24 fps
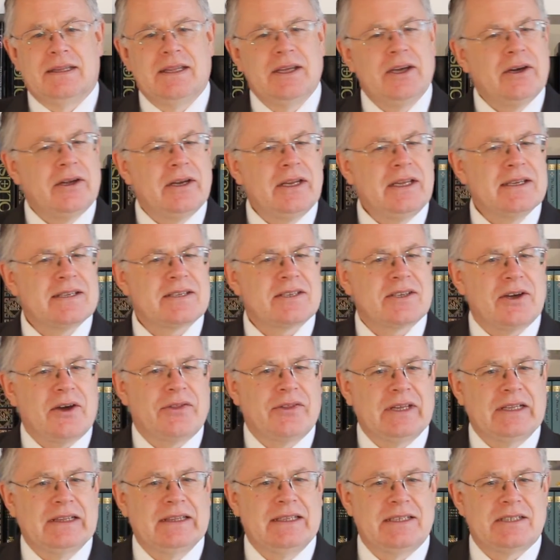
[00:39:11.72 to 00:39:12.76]
The earliest
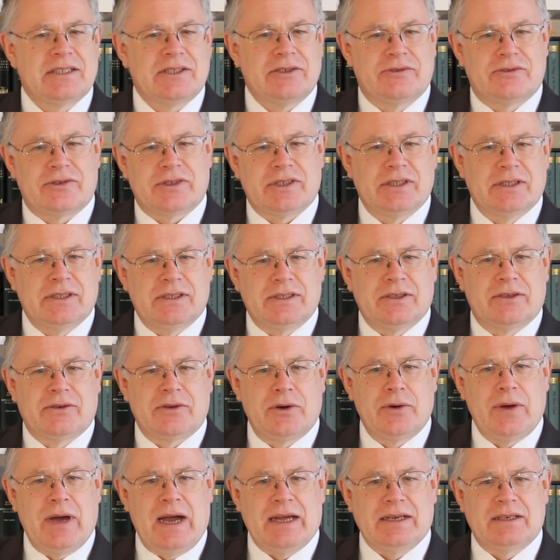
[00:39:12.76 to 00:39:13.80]
Gothic literature
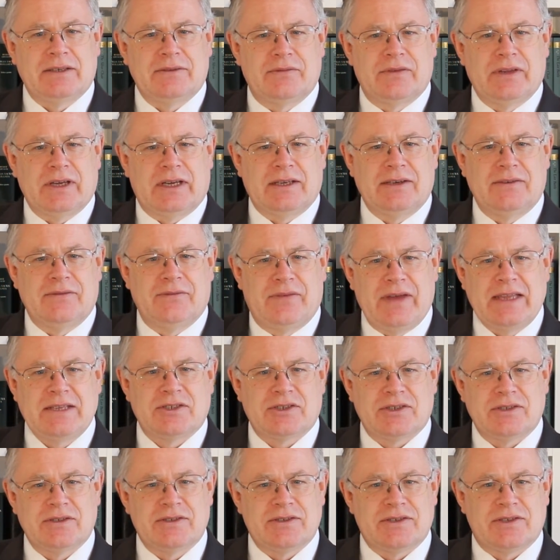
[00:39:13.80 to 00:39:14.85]
grew out of the
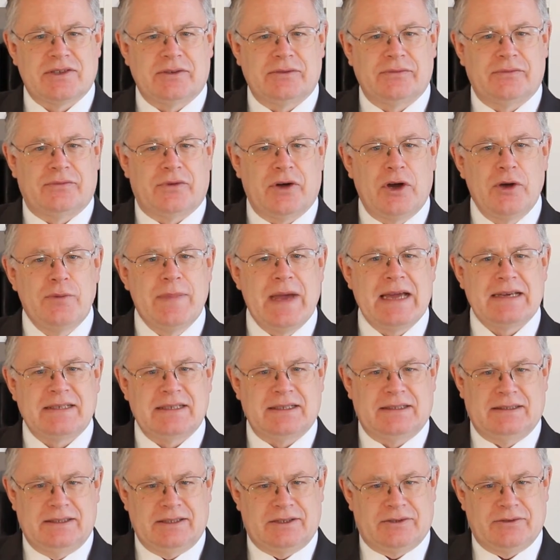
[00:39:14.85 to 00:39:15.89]
conventions of
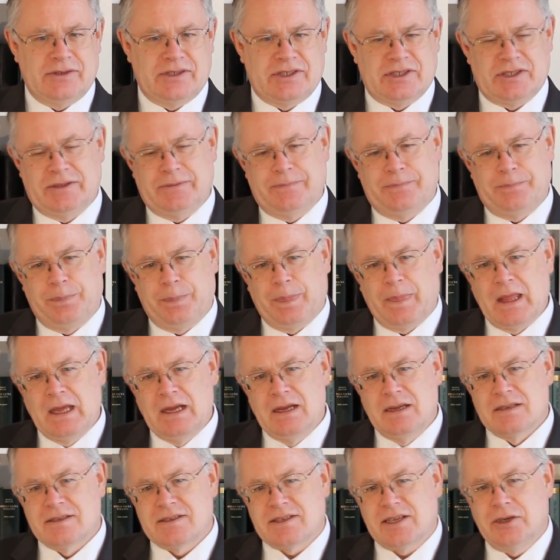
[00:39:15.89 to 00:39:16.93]
Romantic literature,
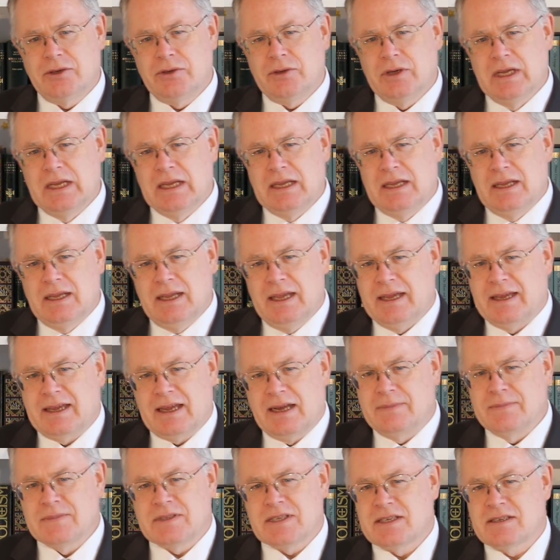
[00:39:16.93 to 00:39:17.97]
so it
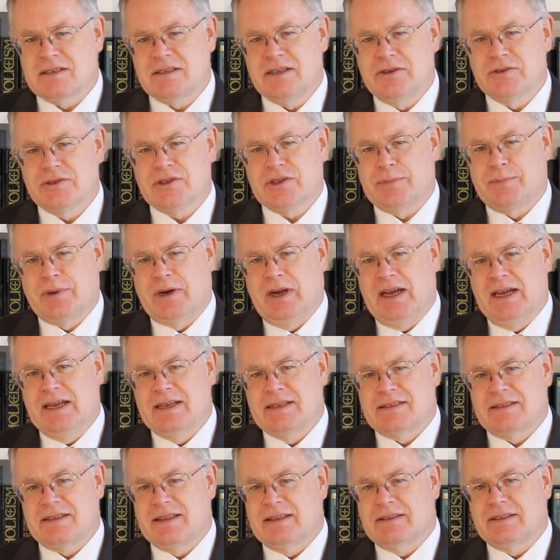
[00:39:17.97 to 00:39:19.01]
comes as no
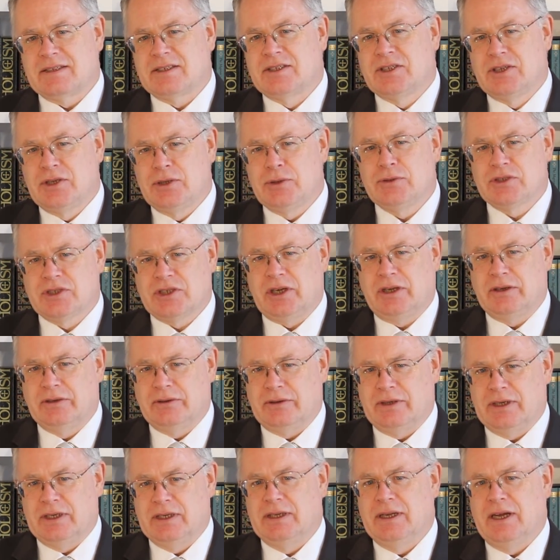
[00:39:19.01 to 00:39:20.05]
surprise that the two
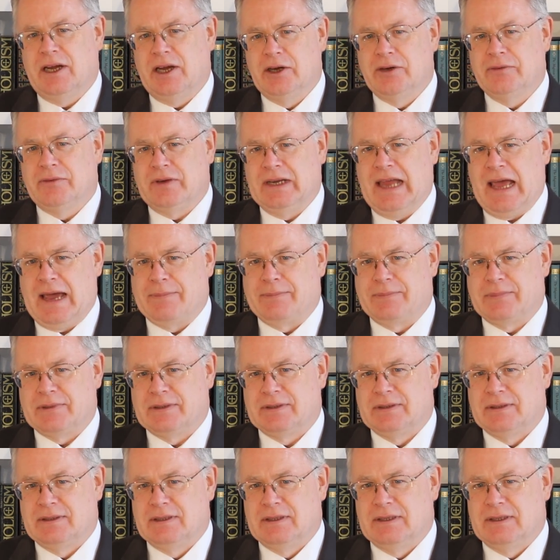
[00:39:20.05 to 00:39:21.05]
genres overlap.